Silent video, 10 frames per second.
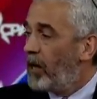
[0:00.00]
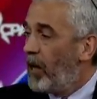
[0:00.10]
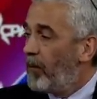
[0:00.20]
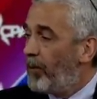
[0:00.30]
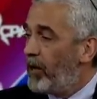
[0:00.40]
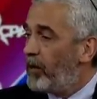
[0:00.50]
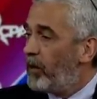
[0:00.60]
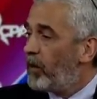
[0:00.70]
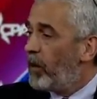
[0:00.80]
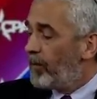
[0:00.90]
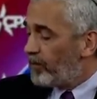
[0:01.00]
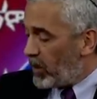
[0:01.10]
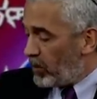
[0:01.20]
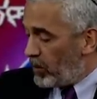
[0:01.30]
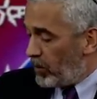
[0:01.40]

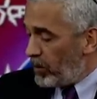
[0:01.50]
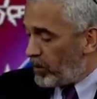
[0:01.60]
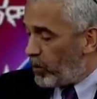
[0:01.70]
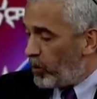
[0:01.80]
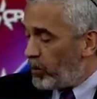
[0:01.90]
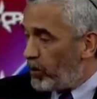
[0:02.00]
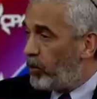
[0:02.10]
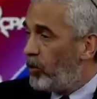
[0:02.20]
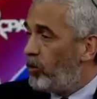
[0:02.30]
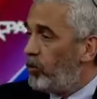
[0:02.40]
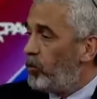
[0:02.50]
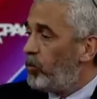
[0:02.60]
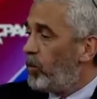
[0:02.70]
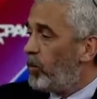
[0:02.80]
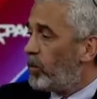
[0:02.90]
But look, you